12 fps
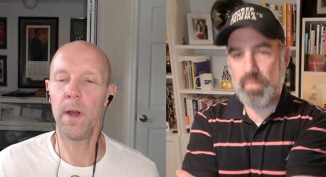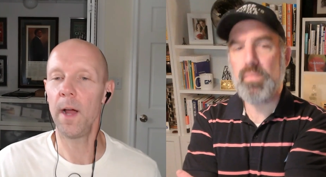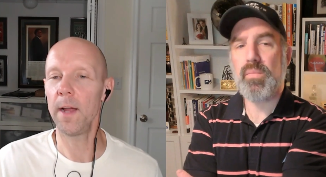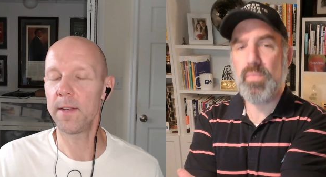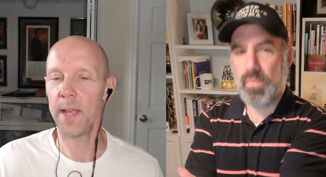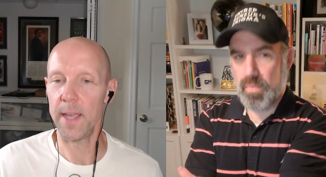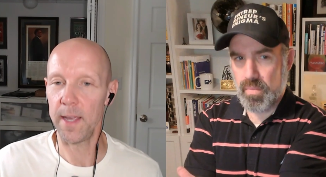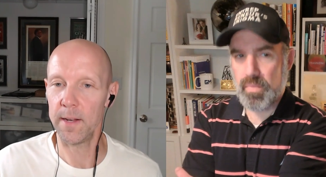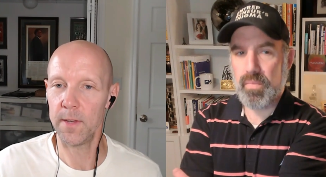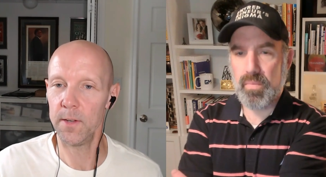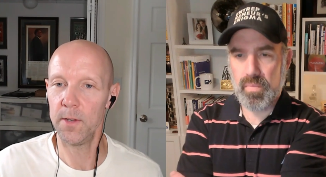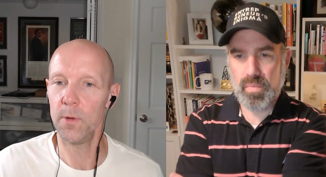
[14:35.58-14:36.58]
Speaker 1: I take it,
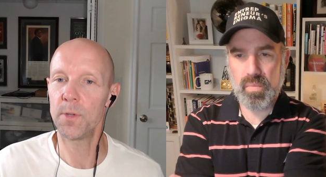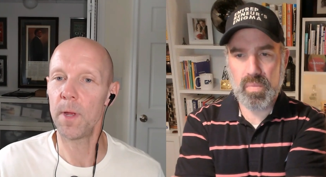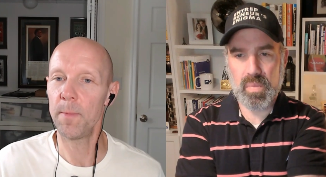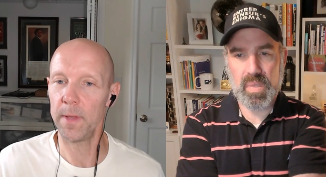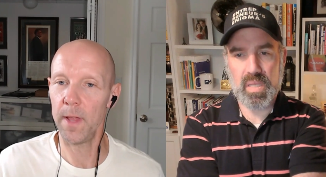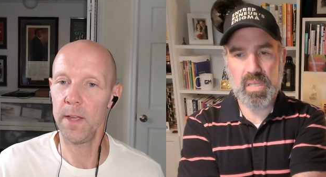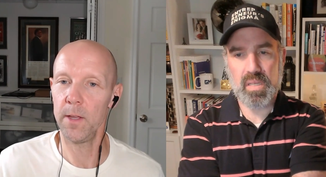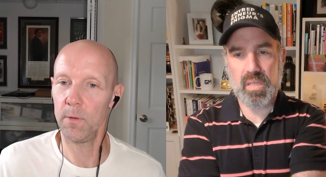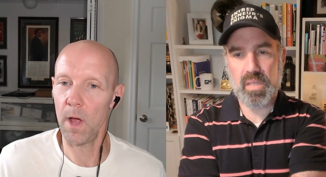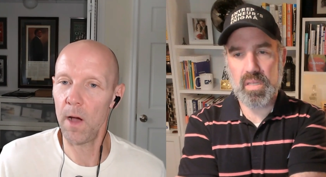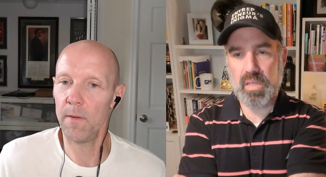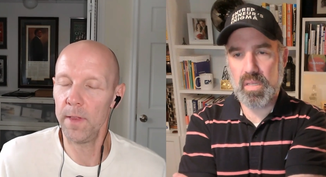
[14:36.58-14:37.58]
to do something that you
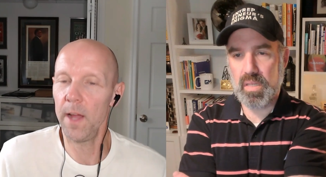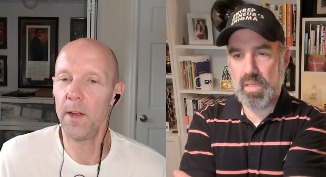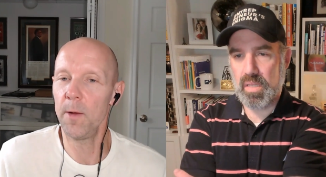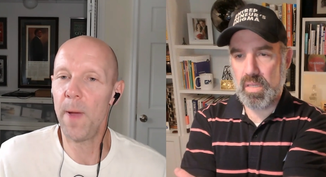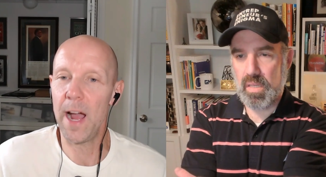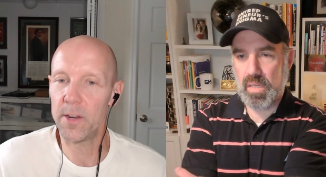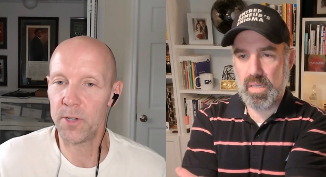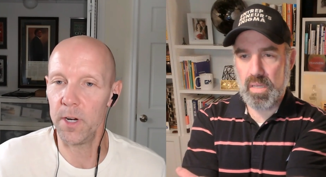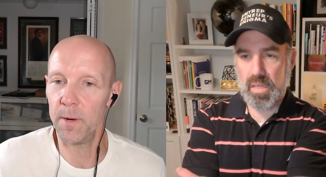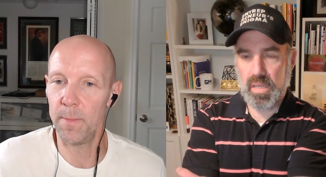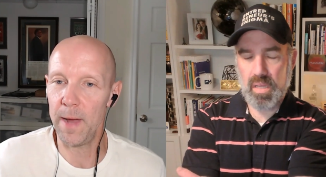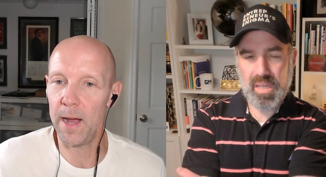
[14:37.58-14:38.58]
love and that you're
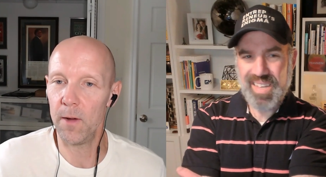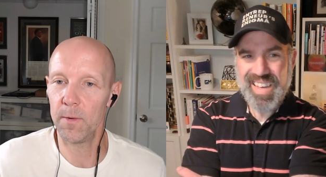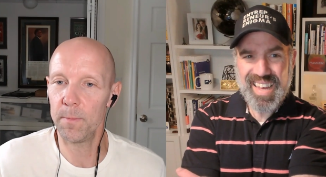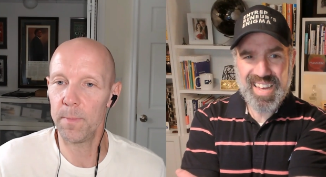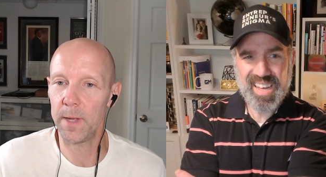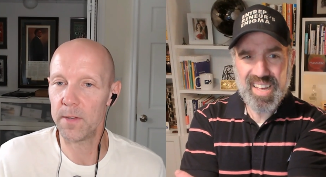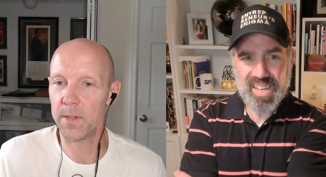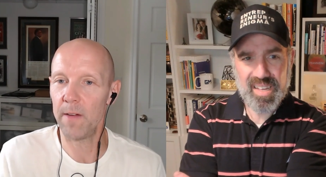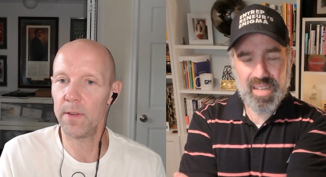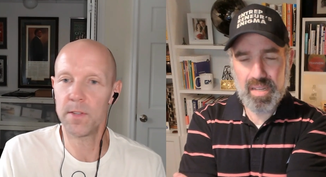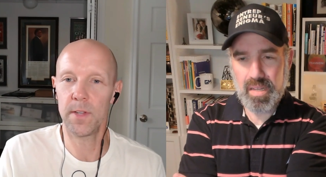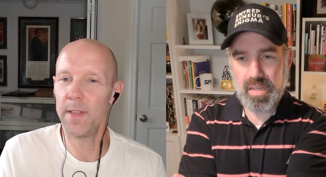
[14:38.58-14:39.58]
passionate about, because
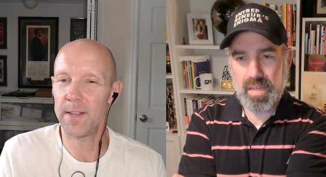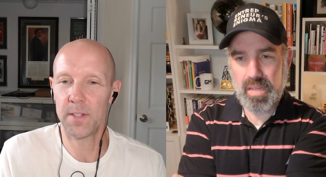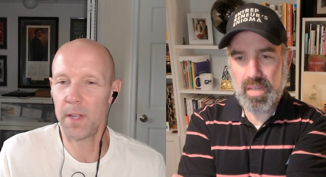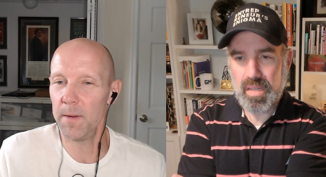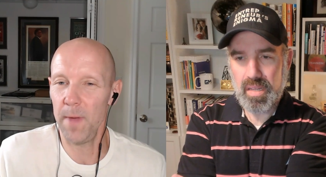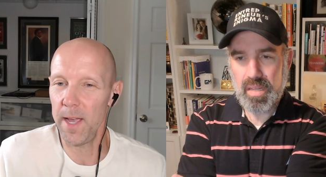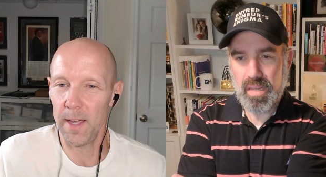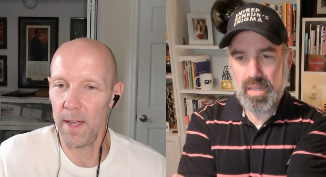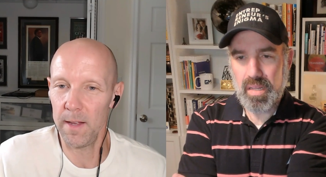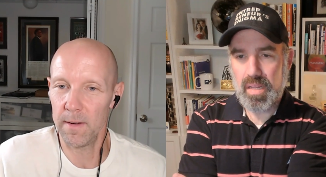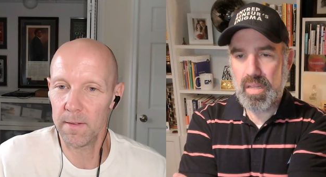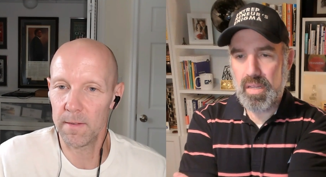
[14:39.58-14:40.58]
obviously that's going to make
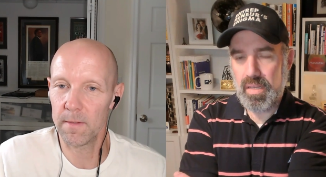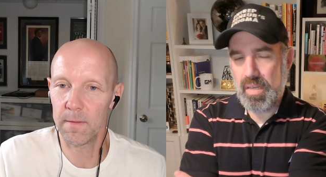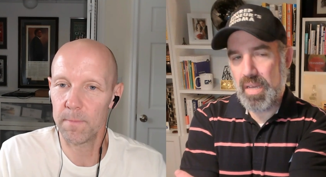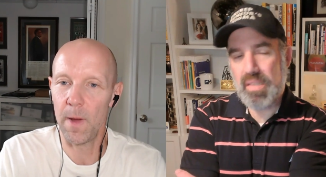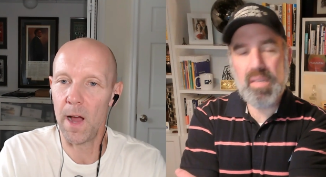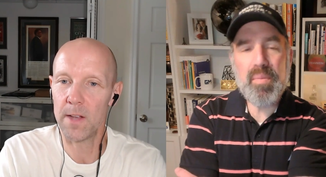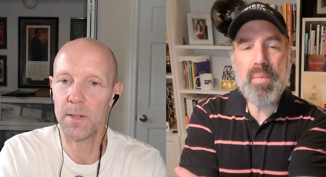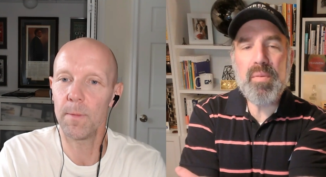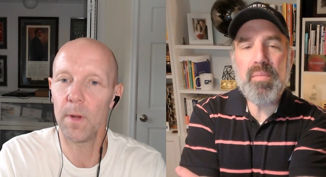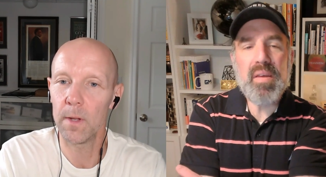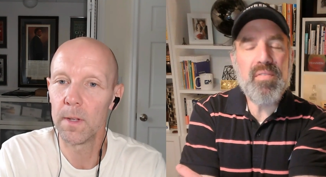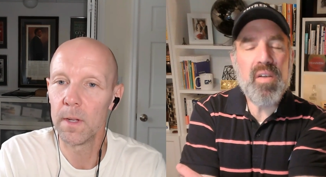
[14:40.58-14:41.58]
it. Yeah, possible. some people
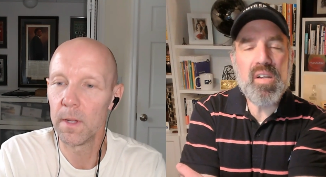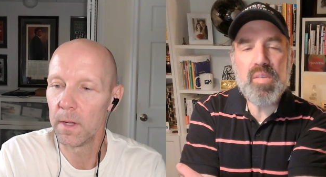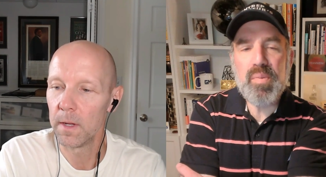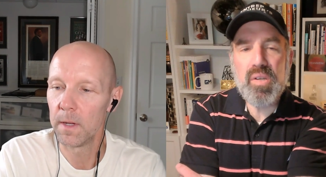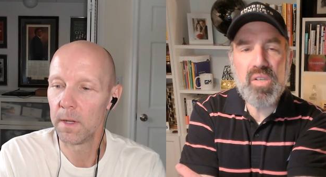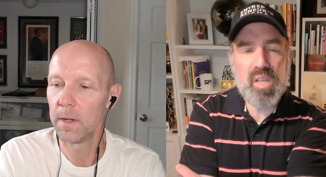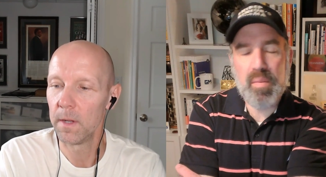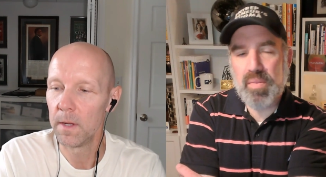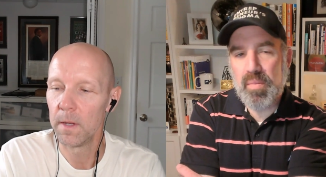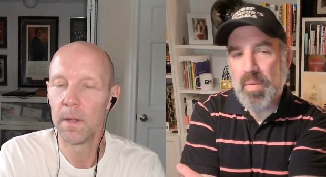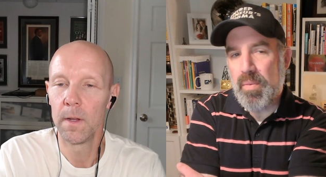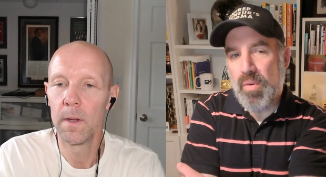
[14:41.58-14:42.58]
Speaker 2: made for entrepreneurship,
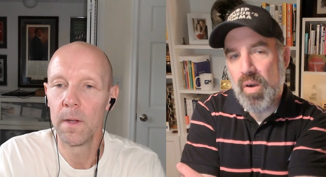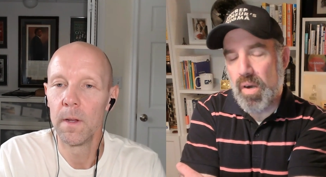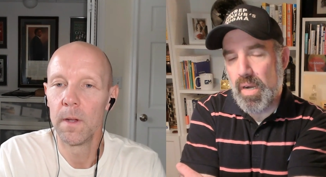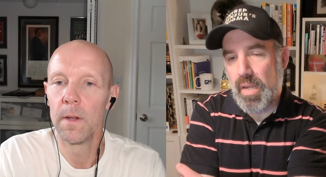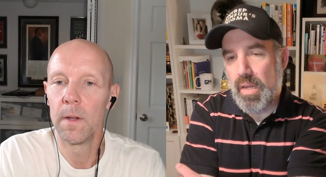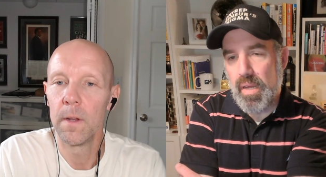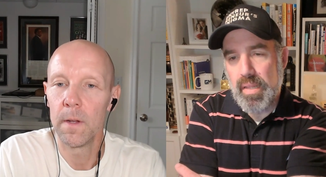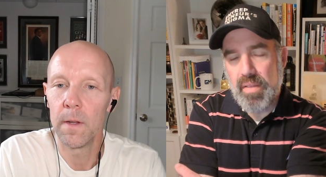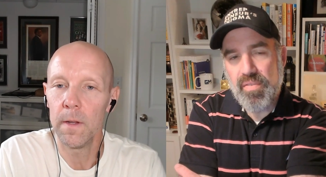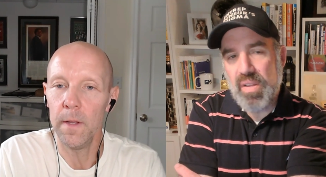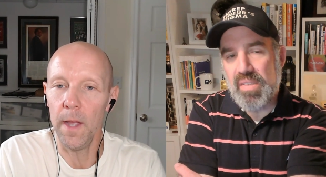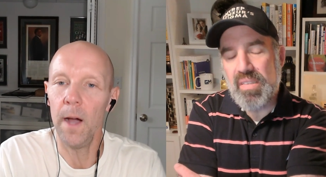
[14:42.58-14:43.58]
some people aren't.
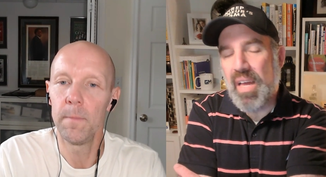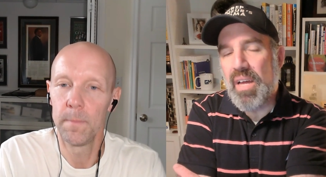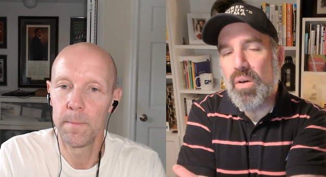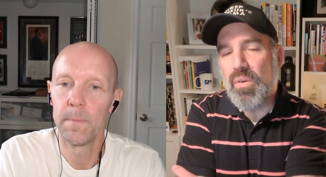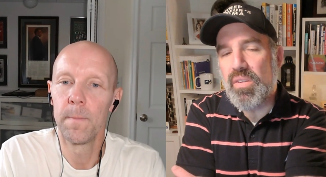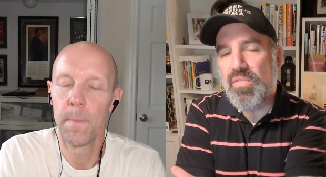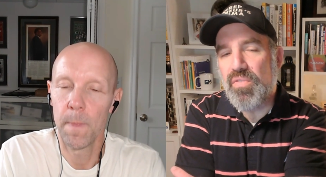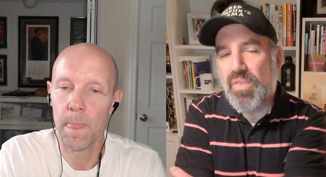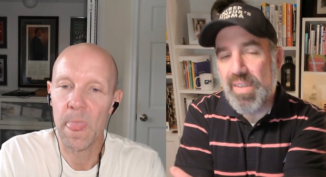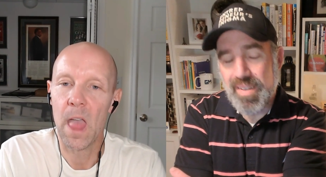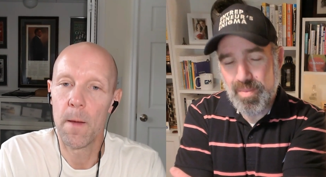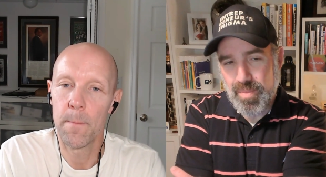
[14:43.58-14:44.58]
It's yeah. not always
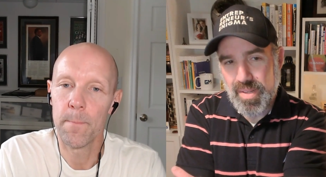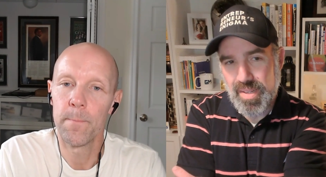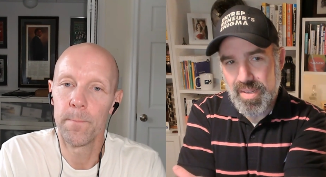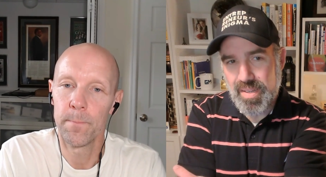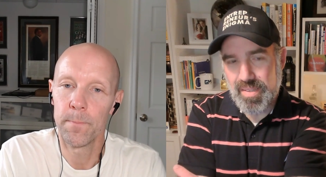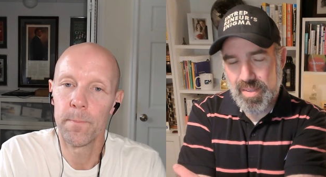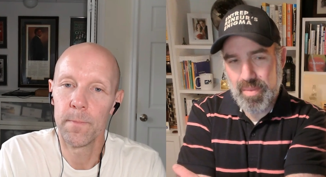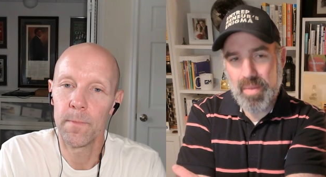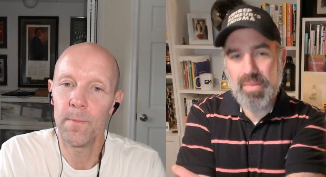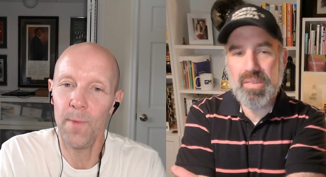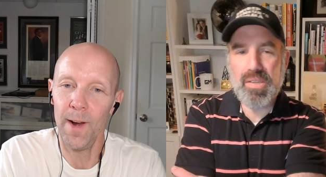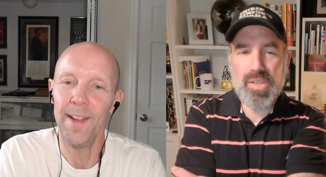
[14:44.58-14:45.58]
freedom.
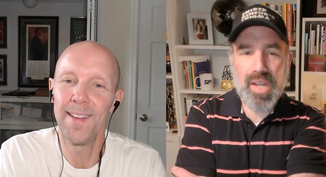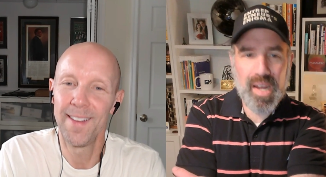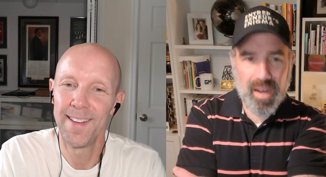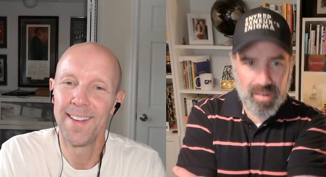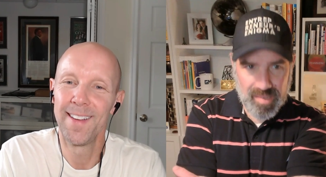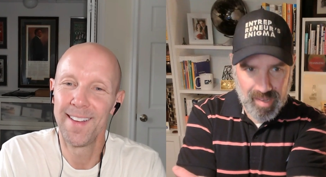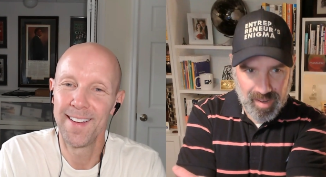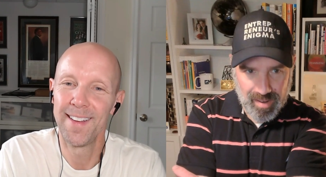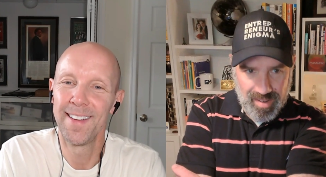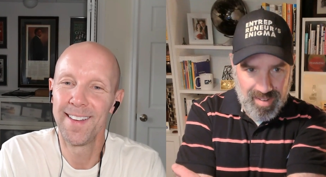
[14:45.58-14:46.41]
Sometimes it's right. a jail cell.